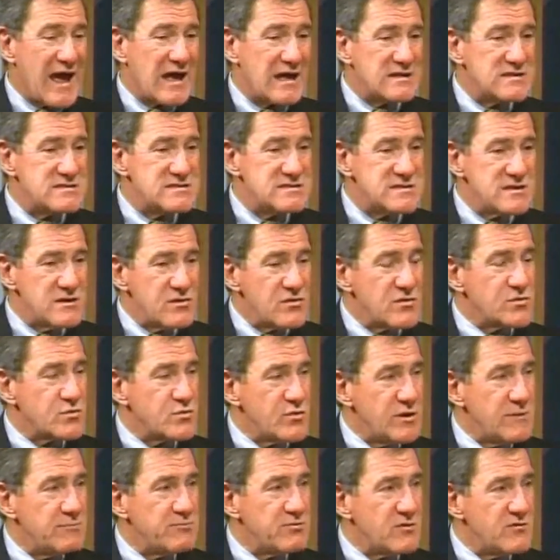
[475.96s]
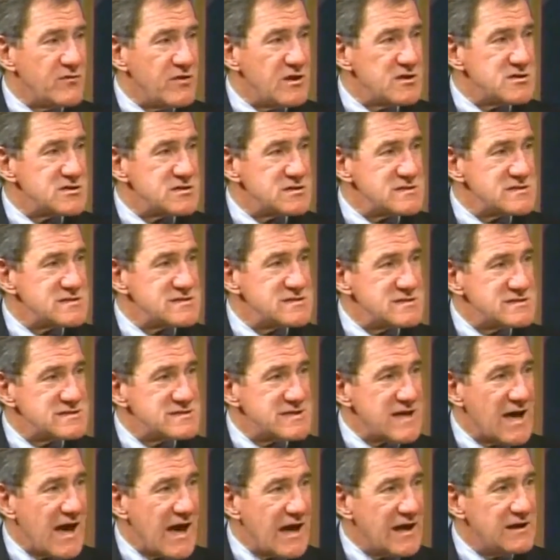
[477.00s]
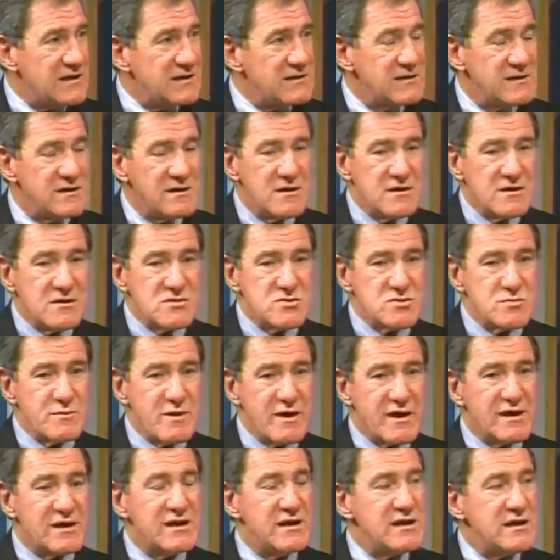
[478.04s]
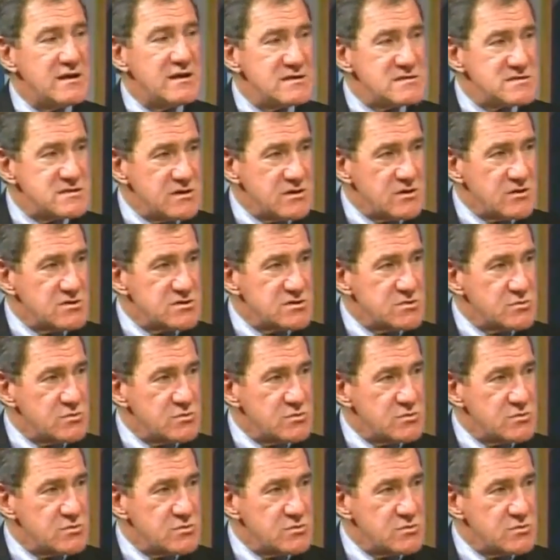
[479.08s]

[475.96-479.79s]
adds 3 provisions designed to make it easier